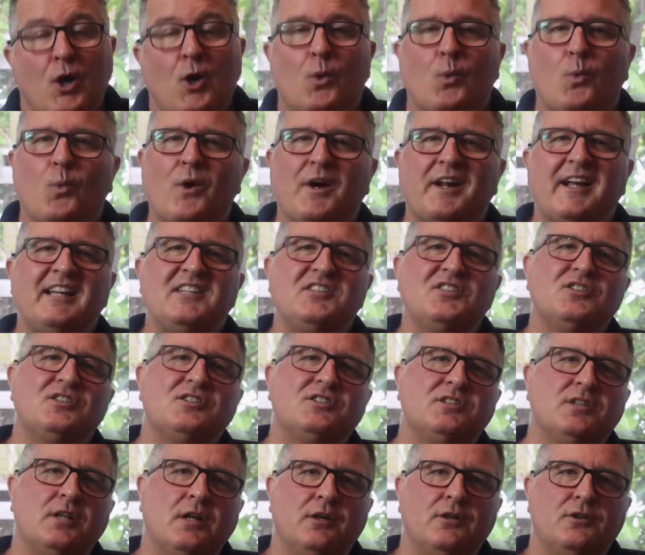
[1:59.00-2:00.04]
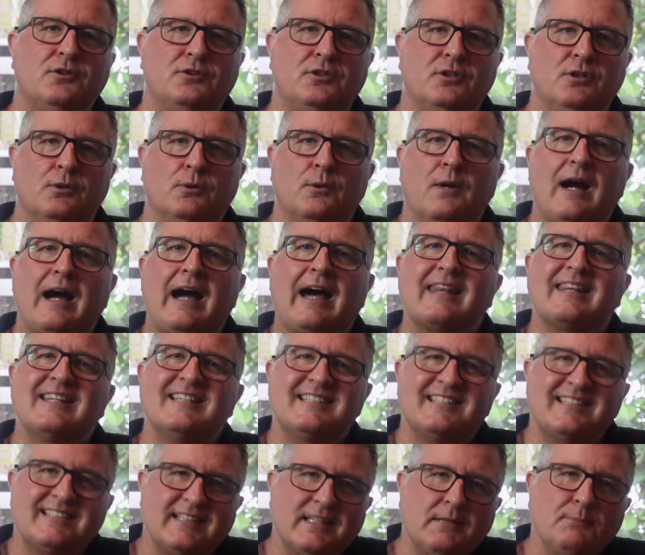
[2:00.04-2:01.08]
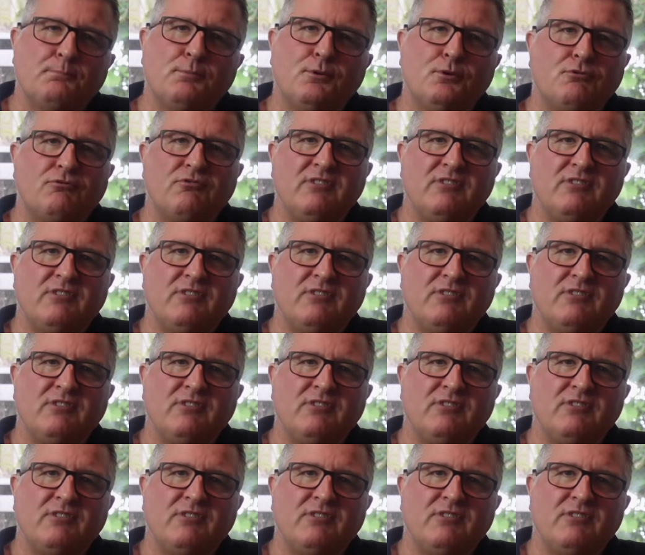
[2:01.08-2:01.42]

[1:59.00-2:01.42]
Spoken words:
What I just showed you are the simple